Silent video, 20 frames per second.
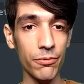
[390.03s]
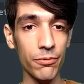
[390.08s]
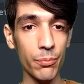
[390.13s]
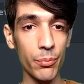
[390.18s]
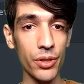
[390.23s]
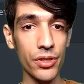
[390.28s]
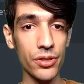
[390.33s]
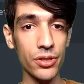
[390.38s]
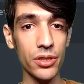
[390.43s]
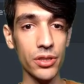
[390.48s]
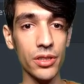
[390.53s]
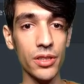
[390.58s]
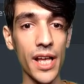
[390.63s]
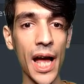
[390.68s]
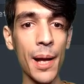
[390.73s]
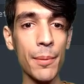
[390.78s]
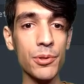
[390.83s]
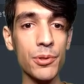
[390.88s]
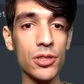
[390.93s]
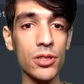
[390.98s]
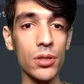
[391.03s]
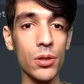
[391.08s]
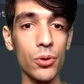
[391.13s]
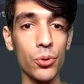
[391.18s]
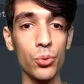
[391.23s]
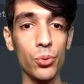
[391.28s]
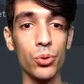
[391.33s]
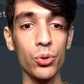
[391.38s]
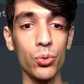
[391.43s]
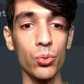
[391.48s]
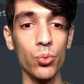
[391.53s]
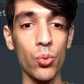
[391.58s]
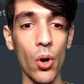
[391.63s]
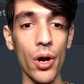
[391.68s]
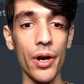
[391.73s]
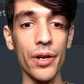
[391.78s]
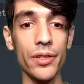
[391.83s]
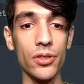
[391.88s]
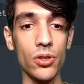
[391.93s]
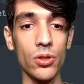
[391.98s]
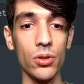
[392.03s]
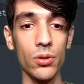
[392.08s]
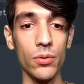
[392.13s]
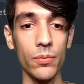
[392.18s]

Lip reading: means absolute white.